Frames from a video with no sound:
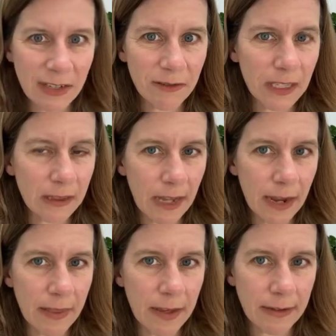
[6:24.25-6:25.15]
I don't really
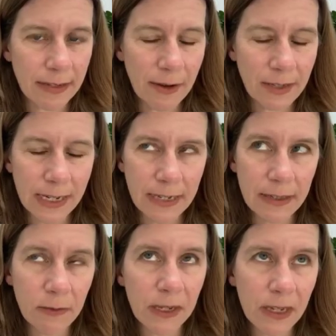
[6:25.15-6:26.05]
like this. And I was like,
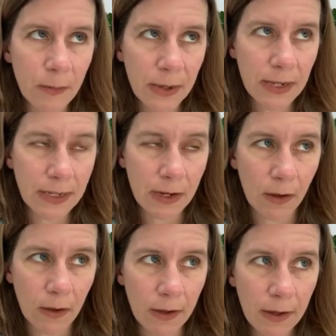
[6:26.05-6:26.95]
is it really a big
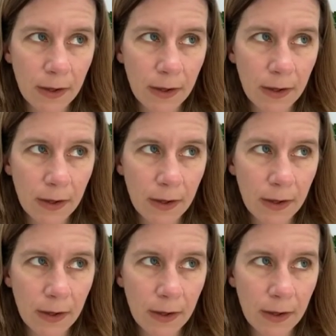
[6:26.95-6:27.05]
deal?